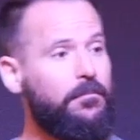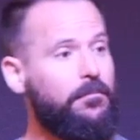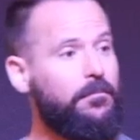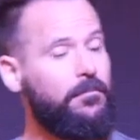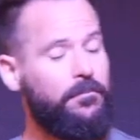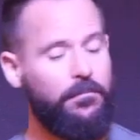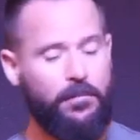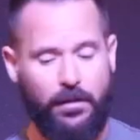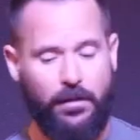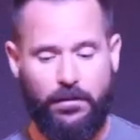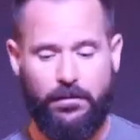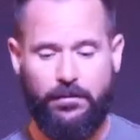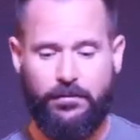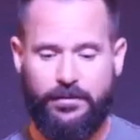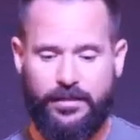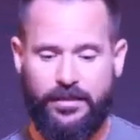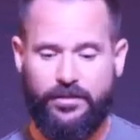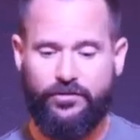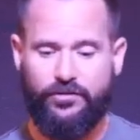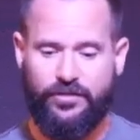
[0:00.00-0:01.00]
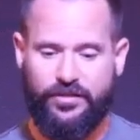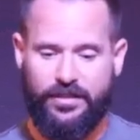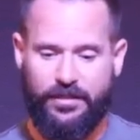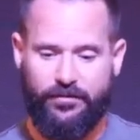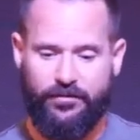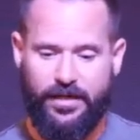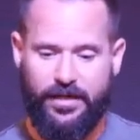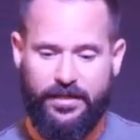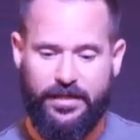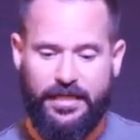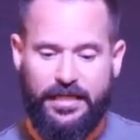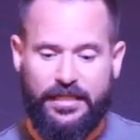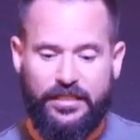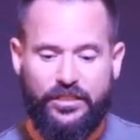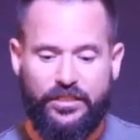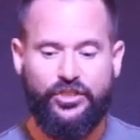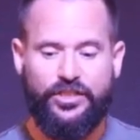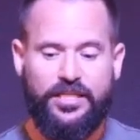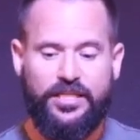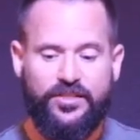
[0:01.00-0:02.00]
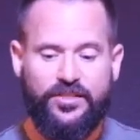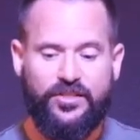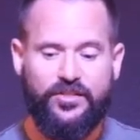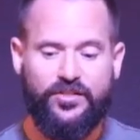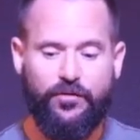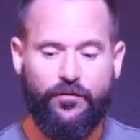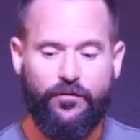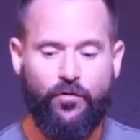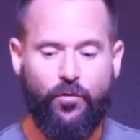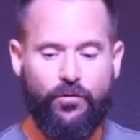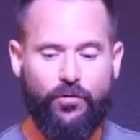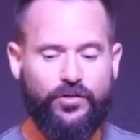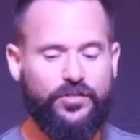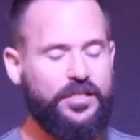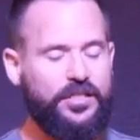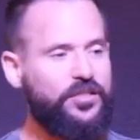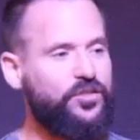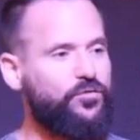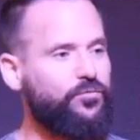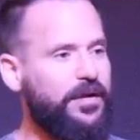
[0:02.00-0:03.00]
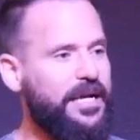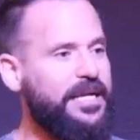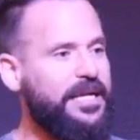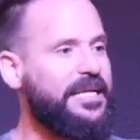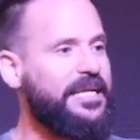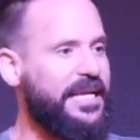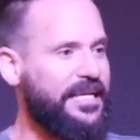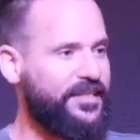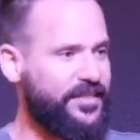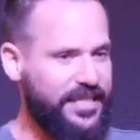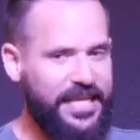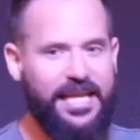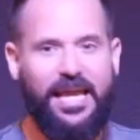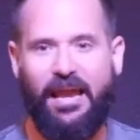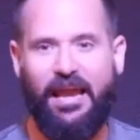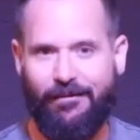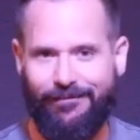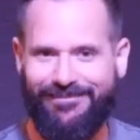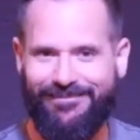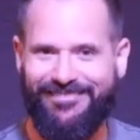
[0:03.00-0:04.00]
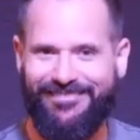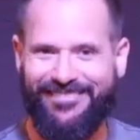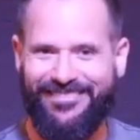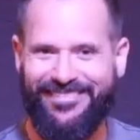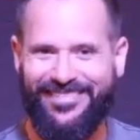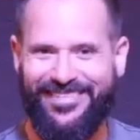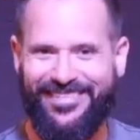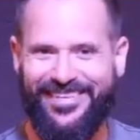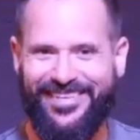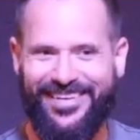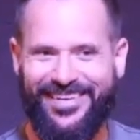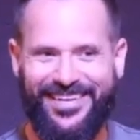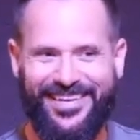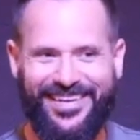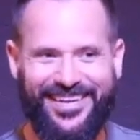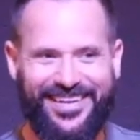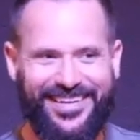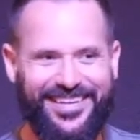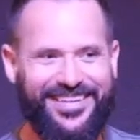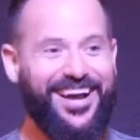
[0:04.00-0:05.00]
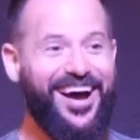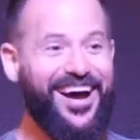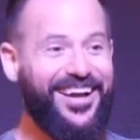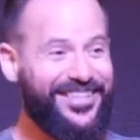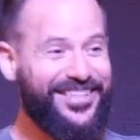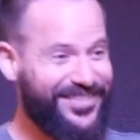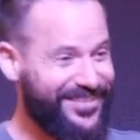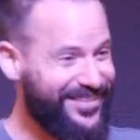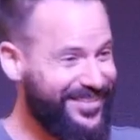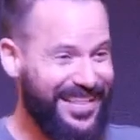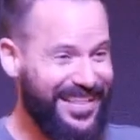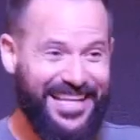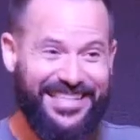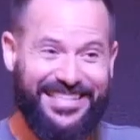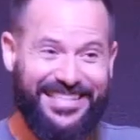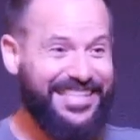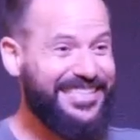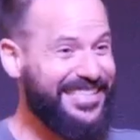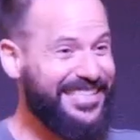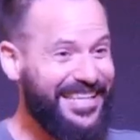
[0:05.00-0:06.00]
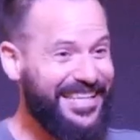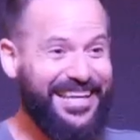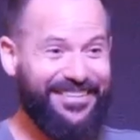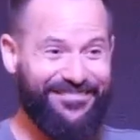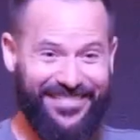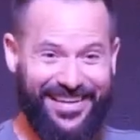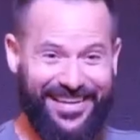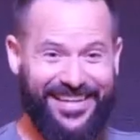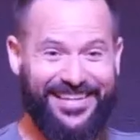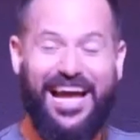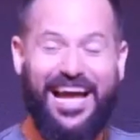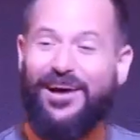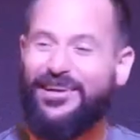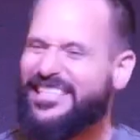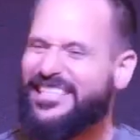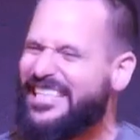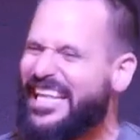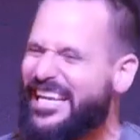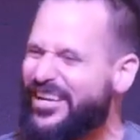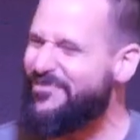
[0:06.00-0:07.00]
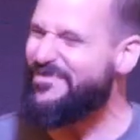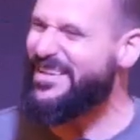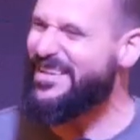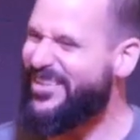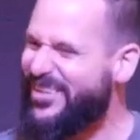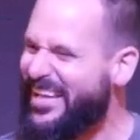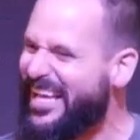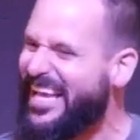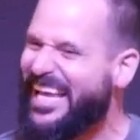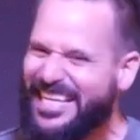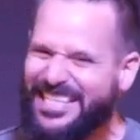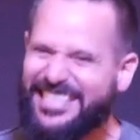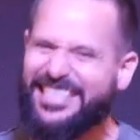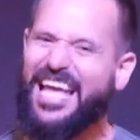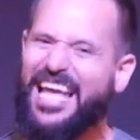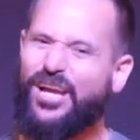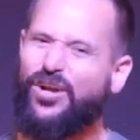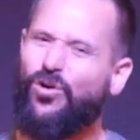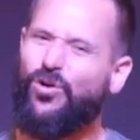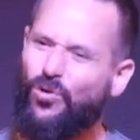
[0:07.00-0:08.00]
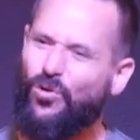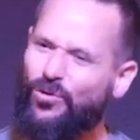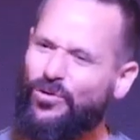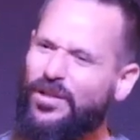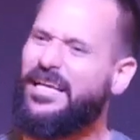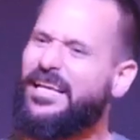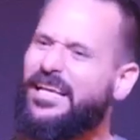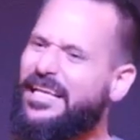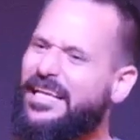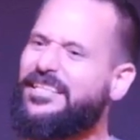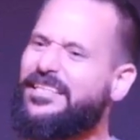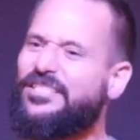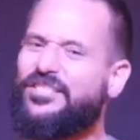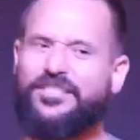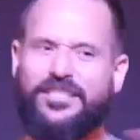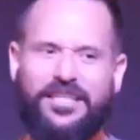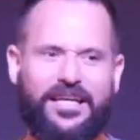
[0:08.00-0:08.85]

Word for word: Huh, interesting, right? Jesus, of course, is reigning as king. God is that that's it, man. Isn't that gonna be isn't that cool? Like this